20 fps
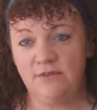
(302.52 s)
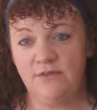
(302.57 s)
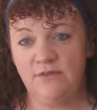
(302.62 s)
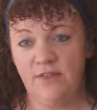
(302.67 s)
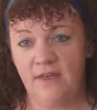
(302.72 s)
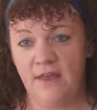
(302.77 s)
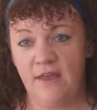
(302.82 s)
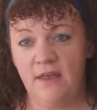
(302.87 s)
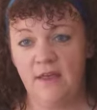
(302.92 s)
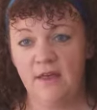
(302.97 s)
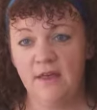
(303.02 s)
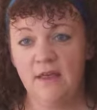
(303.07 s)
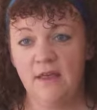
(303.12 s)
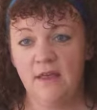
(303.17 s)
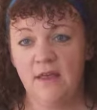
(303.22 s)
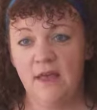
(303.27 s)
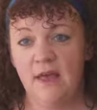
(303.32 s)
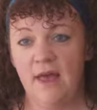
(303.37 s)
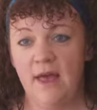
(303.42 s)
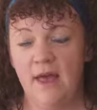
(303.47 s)
of the
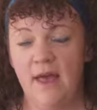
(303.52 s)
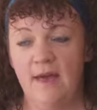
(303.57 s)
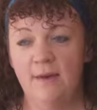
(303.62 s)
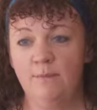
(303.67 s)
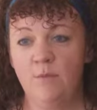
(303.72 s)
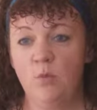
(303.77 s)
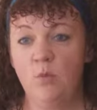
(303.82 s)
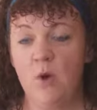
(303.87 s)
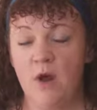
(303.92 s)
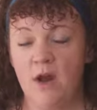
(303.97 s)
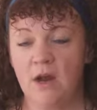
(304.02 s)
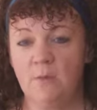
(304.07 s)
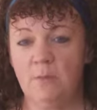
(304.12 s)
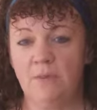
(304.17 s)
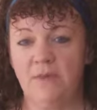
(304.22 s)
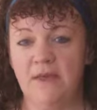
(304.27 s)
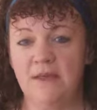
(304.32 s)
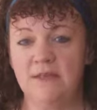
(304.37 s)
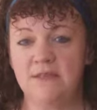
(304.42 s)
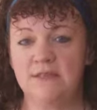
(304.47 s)
um,
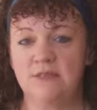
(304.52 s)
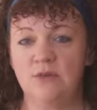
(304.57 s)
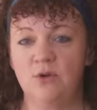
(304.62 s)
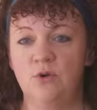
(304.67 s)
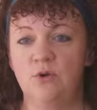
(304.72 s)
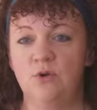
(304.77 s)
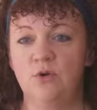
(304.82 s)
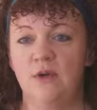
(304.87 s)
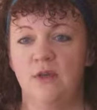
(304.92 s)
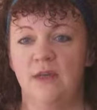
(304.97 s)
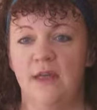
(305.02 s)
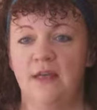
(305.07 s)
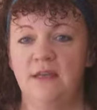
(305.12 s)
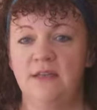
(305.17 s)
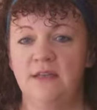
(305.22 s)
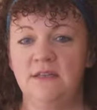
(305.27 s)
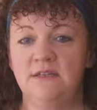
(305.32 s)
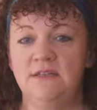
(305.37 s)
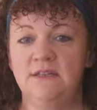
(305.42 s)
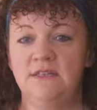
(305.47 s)
workplace, so
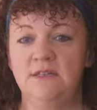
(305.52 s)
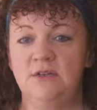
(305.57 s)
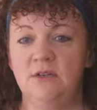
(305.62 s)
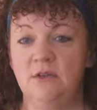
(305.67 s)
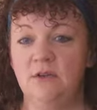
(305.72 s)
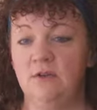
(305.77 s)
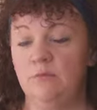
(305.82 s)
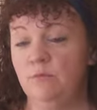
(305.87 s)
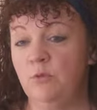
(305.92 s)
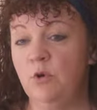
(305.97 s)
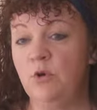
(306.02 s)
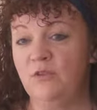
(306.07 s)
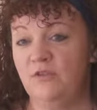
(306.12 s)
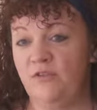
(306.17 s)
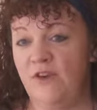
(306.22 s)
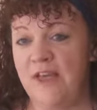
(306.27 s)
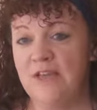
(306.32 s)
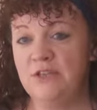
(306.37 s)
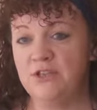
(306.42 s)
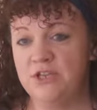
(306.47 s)
it leads to more
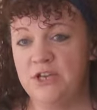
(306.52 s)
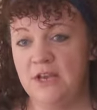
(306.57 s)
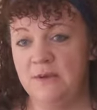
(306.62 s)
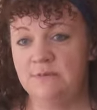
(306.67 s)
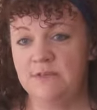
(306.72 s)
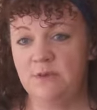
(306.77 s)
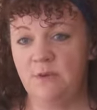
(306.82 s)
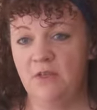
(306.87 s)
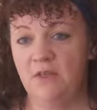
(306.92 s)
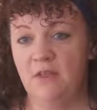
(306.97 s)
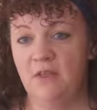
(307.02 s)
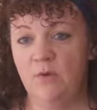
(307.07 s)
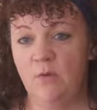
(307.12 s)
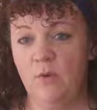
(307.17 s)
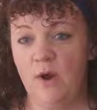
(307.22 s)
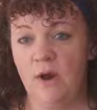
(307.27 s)
friendships within the